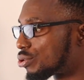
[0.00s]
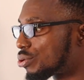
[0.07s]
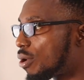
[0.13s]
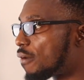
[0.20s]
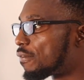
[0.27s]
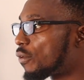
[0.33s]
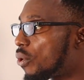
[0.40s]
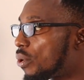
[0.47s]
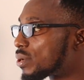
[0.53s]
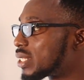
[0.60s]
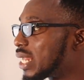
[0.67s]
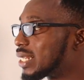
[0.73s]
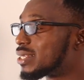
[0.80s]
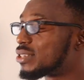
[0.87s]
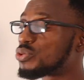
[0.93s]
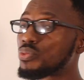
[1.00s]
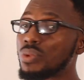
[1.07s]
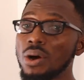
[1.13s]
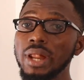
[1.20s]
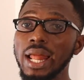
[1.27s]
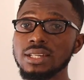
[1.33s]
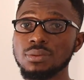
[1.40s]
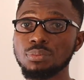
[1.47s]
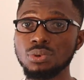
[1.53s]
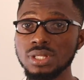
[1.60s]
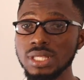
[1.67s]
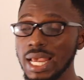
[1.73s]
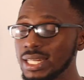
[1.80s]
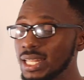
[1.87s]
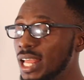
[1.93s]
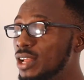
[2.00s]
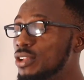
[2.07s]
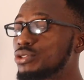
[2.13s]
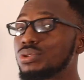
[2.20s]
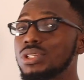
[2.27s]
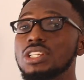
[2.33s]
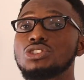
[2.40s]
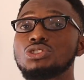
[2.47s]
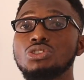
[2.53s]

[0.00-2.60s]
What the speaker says: So of course that is well attributed to the